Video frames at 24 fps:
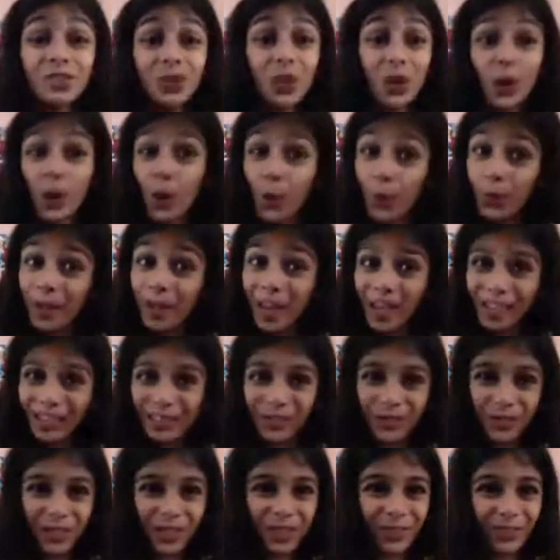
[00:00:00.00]
So I hope you guys
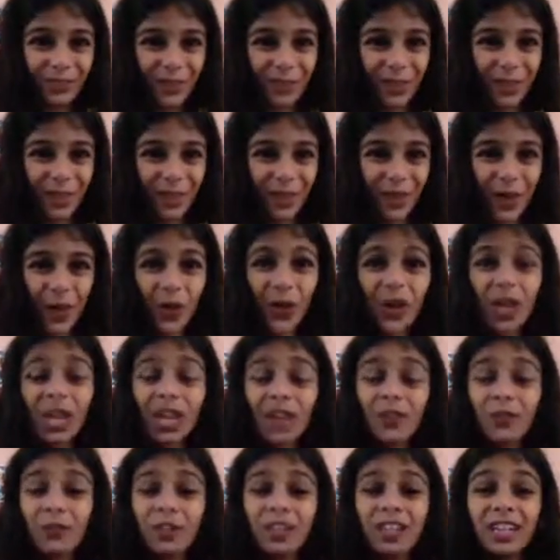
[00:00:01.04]
enjoyed the video.
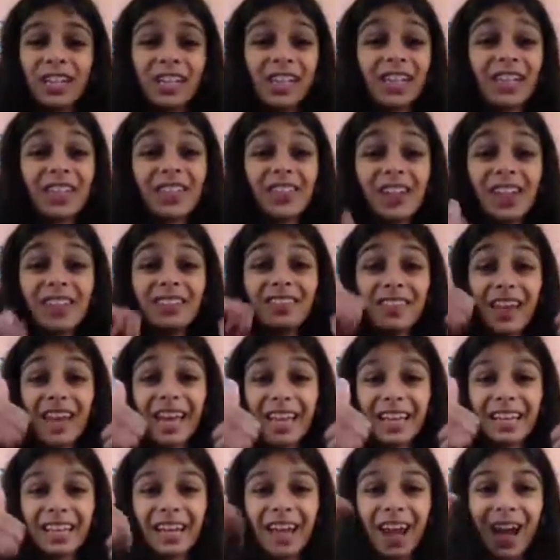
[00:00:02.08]
If you did, give it a
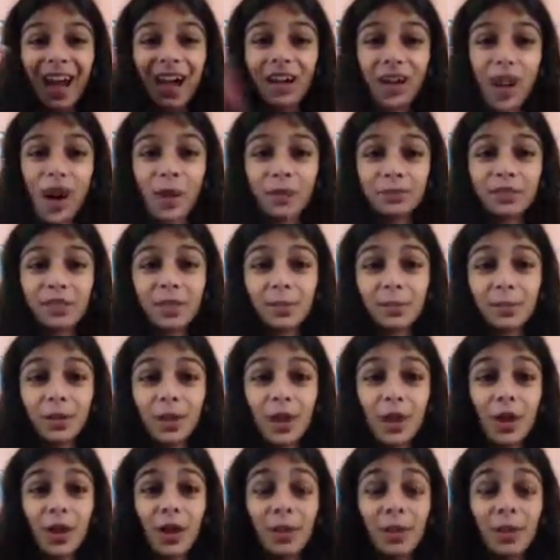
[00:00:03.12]
like, comment down below,